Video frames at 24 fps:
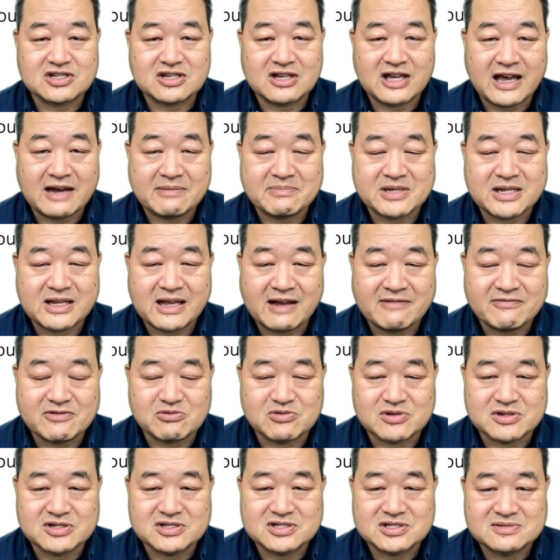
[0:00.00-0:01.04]
to happen
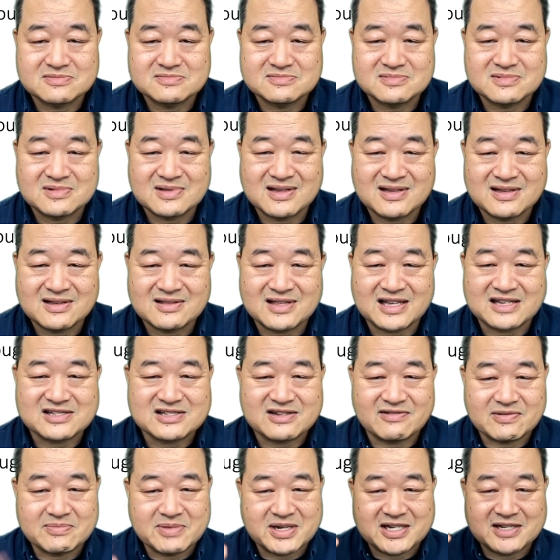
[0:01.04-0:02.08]
afterwards. Thanks,
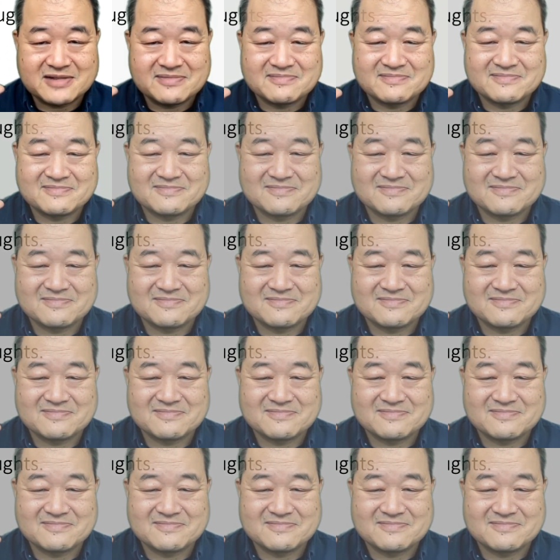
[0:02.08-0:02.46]
everybody.